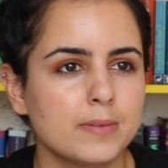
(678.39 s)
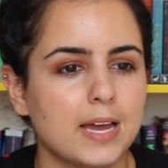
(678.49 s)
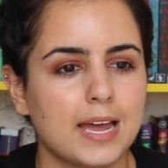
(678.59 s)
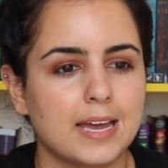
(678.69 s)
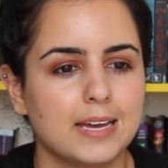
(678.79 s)

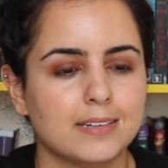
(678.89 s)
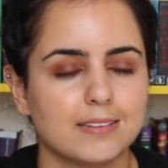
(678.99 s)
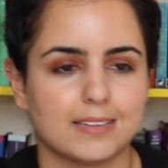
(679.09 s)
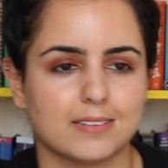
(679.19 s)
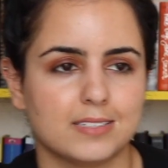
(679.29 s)
and
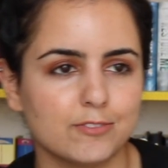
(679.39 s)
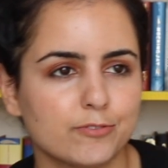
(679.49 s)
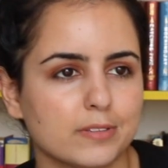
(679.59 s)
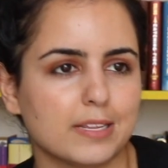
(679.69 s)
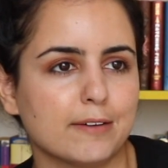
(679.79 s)
like the
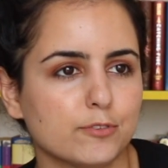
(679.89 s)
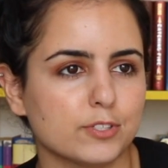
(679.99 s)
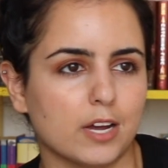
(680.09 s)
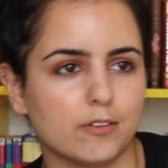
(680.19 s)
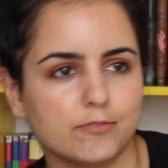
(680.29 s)
different
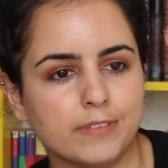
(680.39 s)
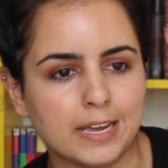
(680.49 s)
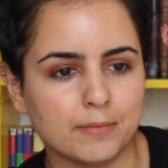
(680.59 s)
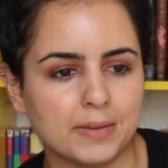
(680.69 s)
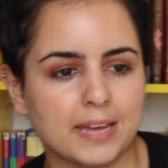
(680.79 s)
levels of fame